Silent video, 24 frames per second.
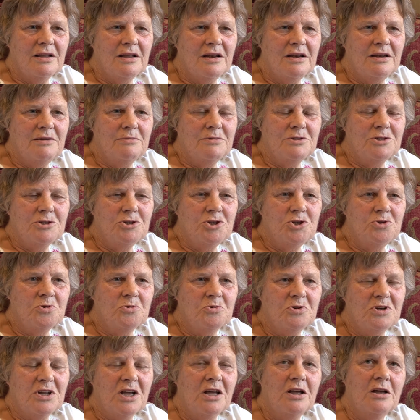And it was a
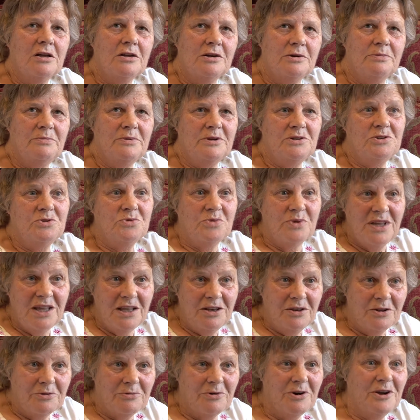shortcut
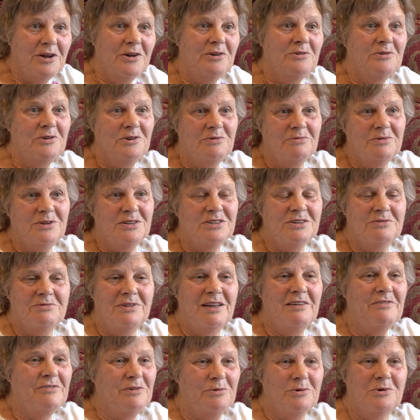between the road.
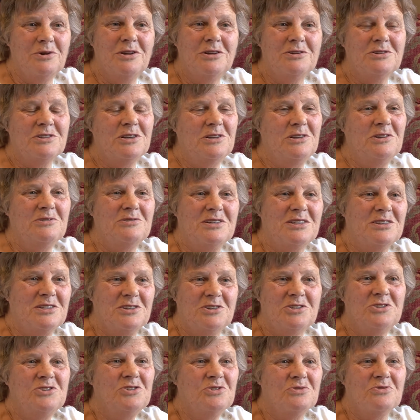Everyone used to use it
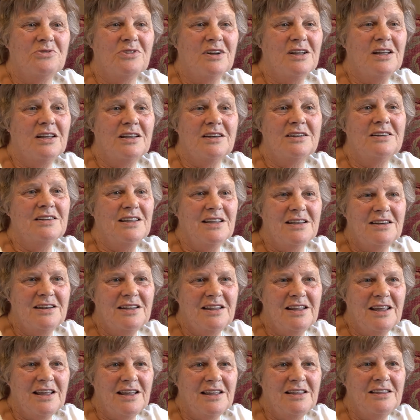as a shortcut to get
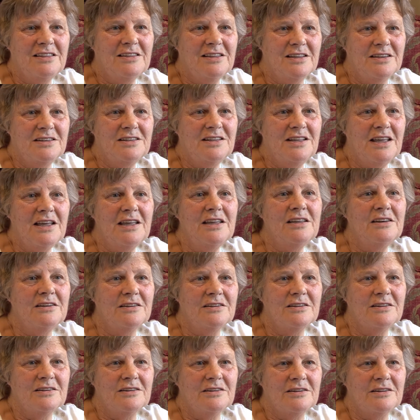to the A38.